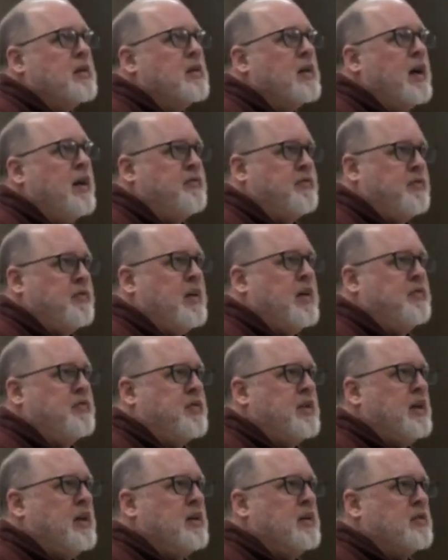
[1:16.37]
if
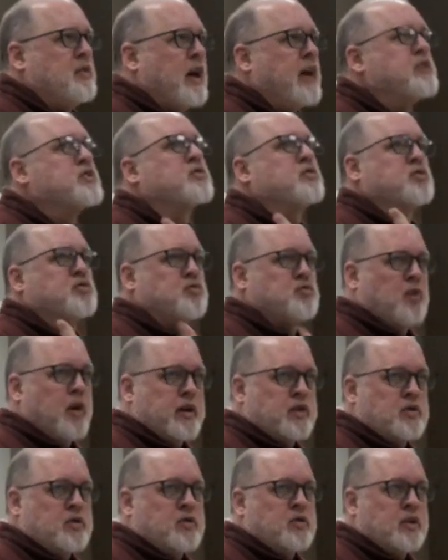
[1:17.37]
the logical
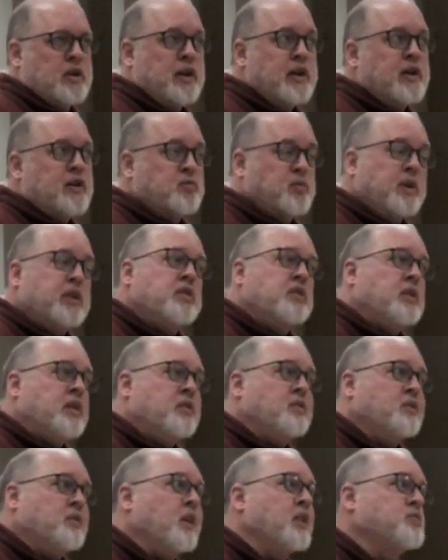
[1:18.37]
structure is what
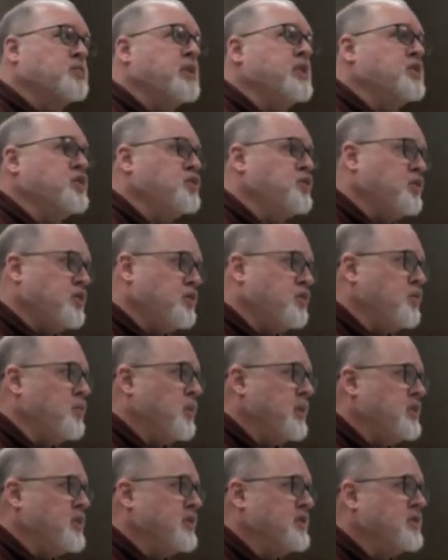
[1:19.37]
it does what it should do,
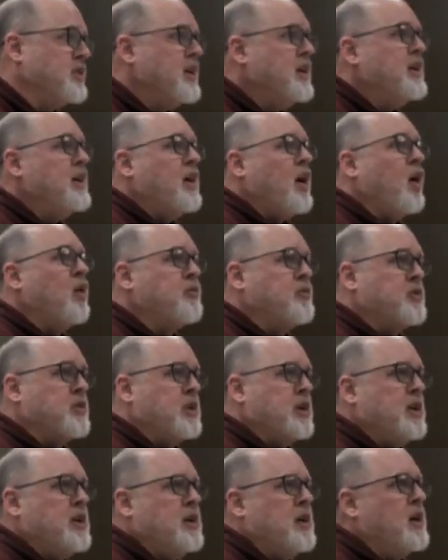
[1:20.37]
which is
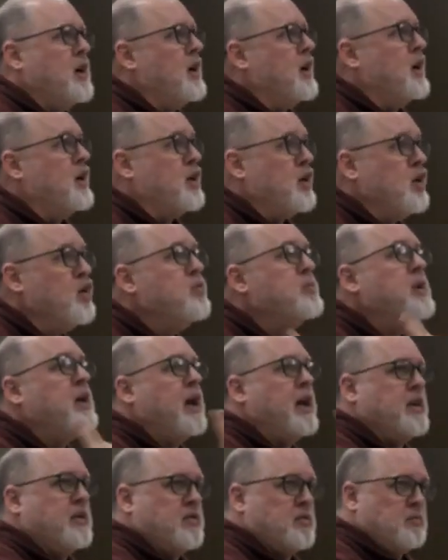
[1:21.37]
hopefully
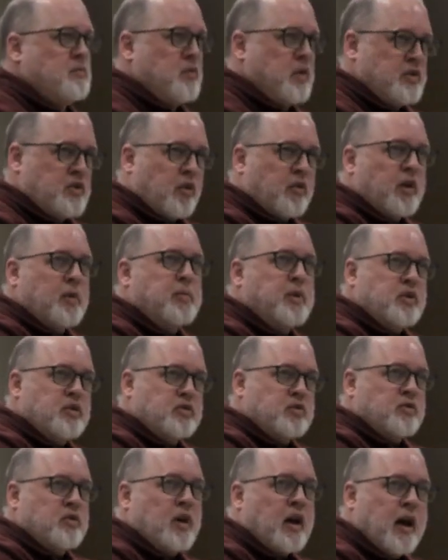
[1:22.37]
illuminate what's already been
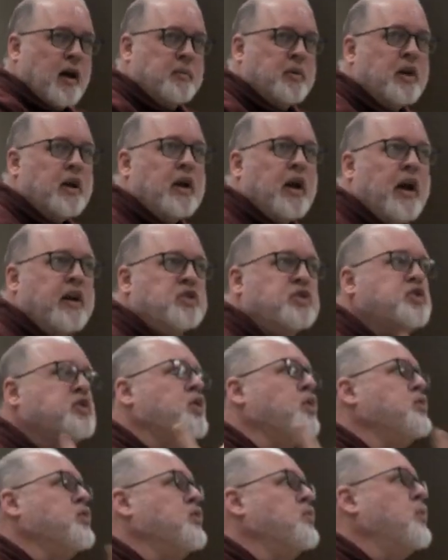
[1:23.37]
described and
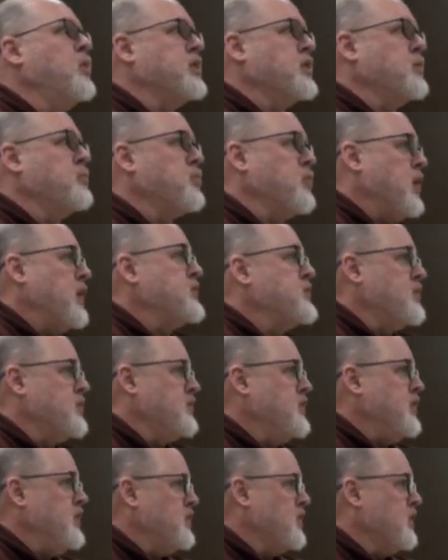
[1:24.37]
show you what the
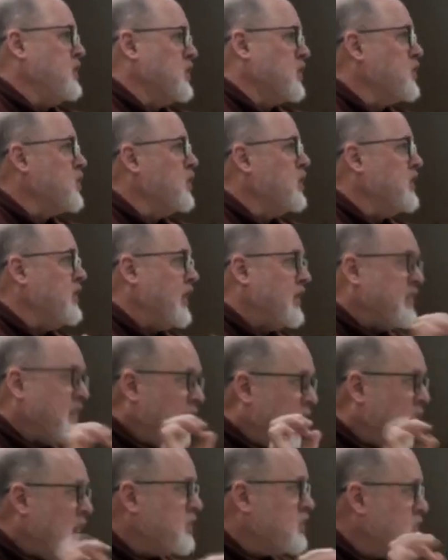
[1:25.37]
processes undergirding that, the
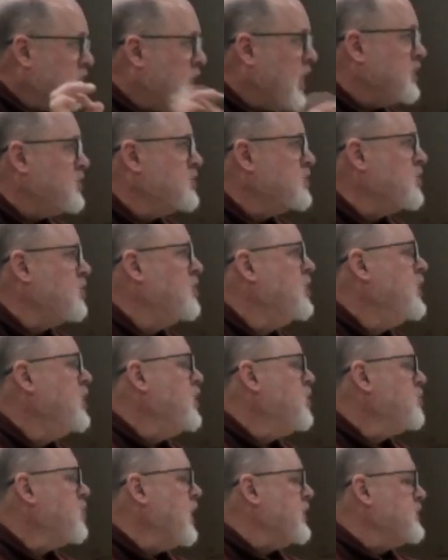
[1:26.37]
ontological
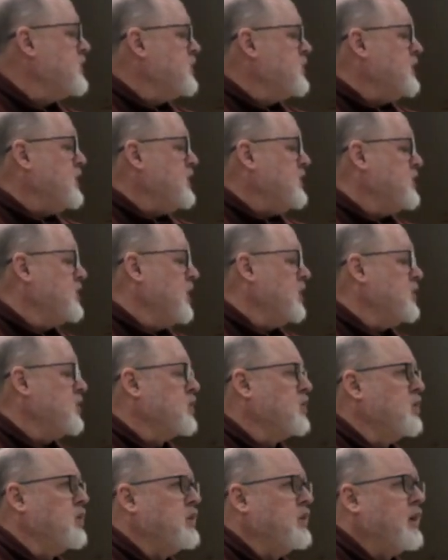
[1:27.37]
processes
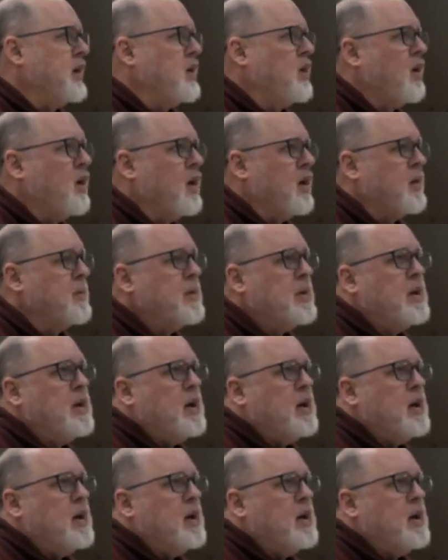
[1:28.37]
undergirding that are.